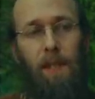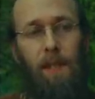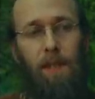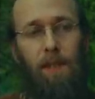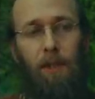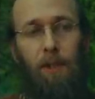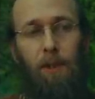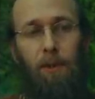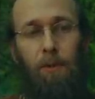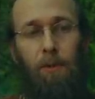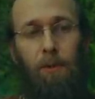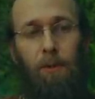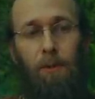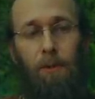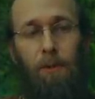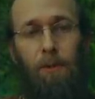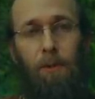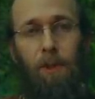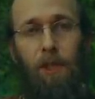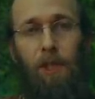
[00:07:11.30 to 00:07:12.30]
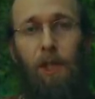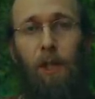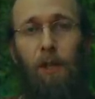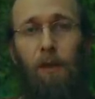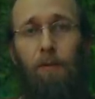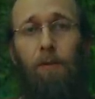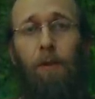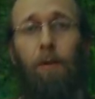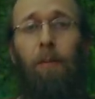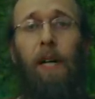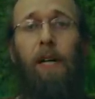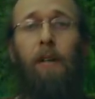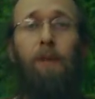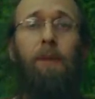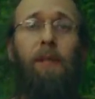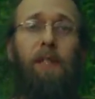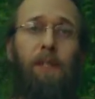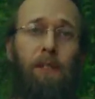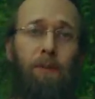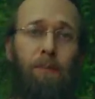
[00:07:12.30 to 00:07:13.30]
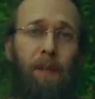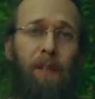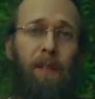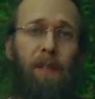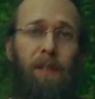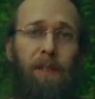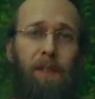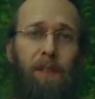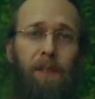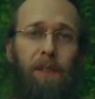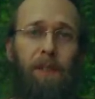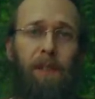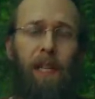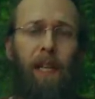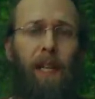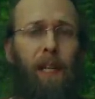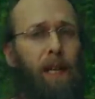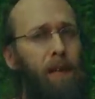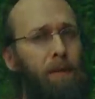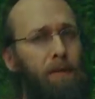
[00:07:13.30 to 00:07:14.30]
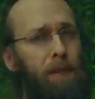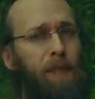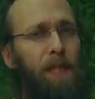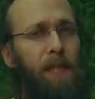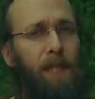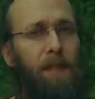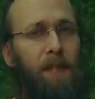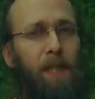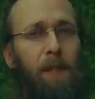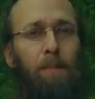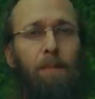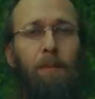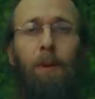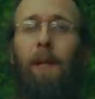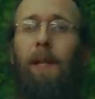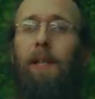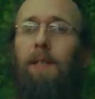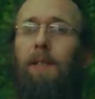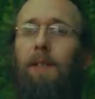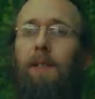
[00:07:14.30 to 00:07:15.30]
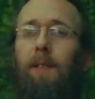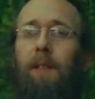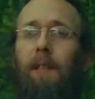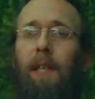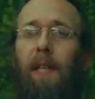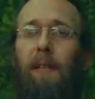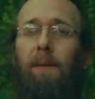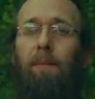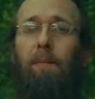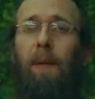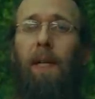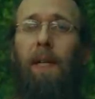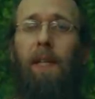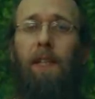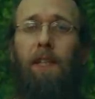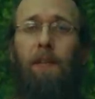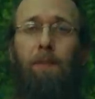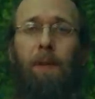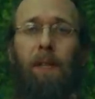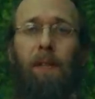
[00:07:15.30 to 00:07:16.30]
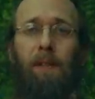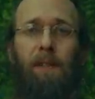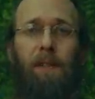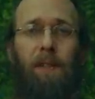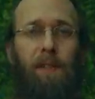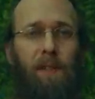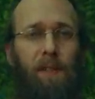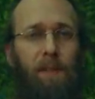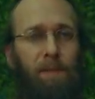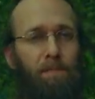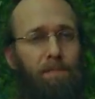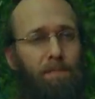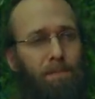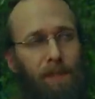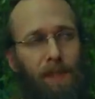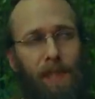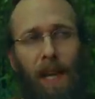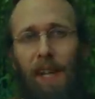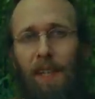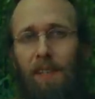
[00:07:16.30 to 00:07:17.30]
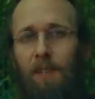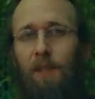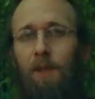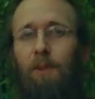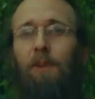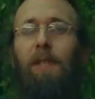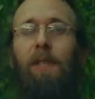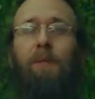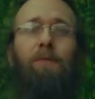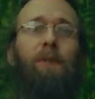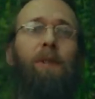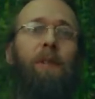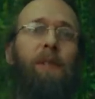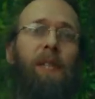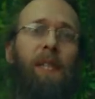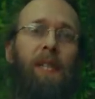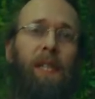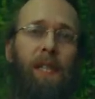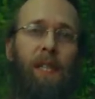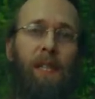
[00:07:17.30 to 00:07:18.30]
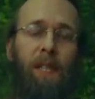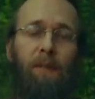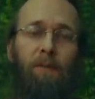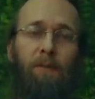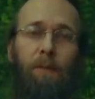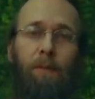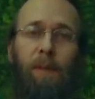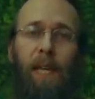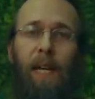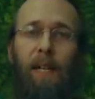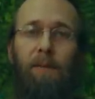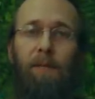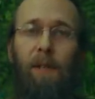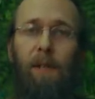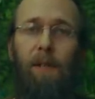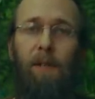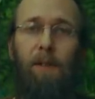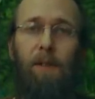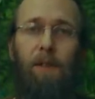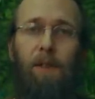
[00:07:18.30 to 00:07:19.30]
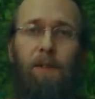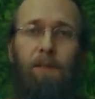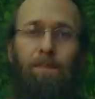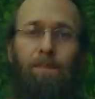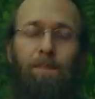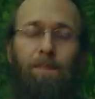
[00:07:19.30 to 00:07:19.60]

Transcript: to share from my own experience, and I often get the impression that my experience is not so different from that of others.